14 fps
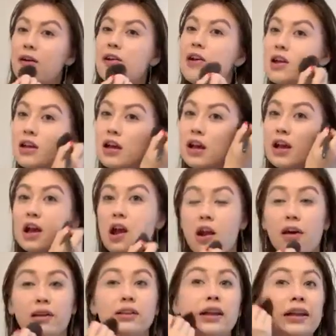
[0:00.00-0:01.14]
and I like
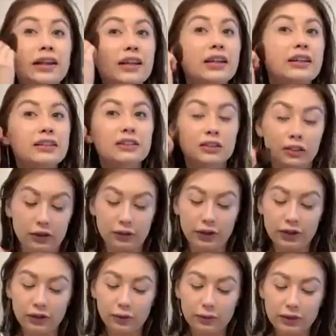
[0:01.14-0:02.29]
it, so I don't want to
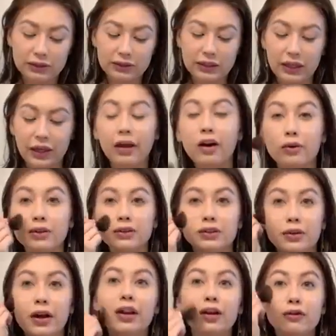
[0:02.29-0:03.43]
say, oh, it's great, everyone
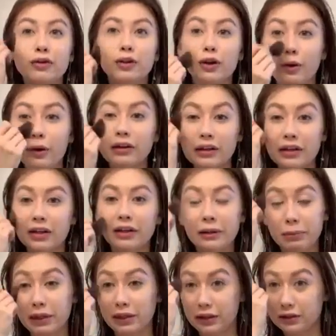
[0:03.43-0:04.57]
go out and get it,
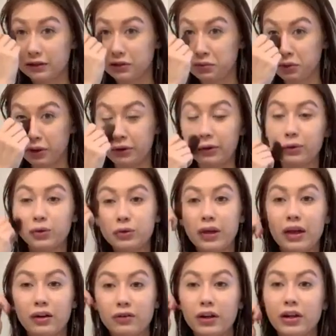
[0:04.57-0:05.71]
because I don't know, you can't right
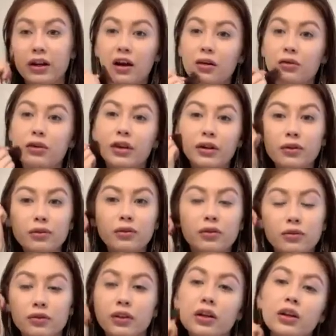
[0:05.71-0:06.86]
now. I don't know if
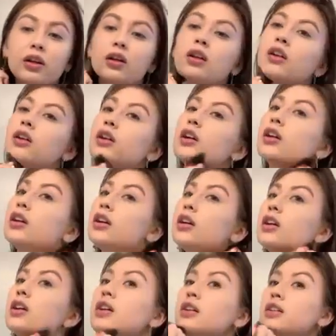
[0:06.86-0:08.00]
they're
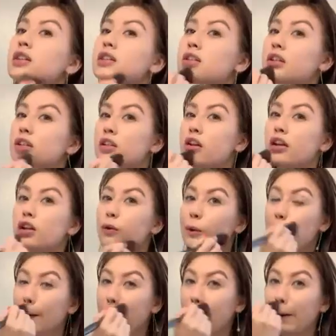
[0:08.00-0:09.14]
discontinuing it
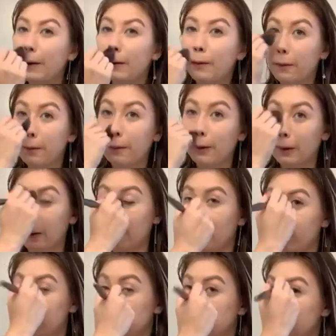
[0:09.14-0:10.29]
or if it's just
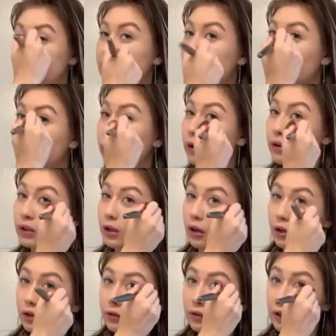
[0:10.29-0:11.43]
like temporarily
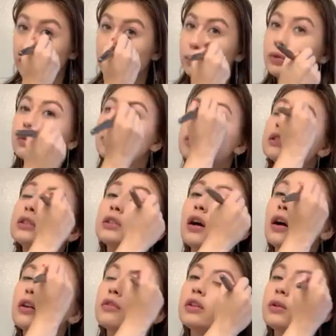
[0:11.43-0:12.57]
unavailable, but it's not available
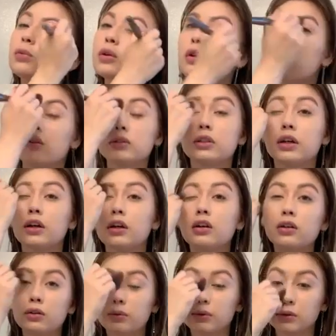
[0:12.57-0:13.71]
at Ulta, which is
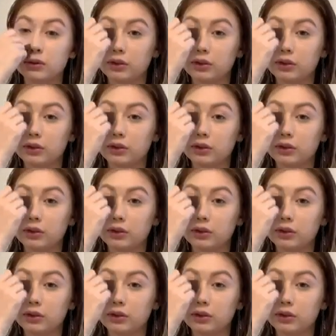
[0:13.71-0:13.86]
like the only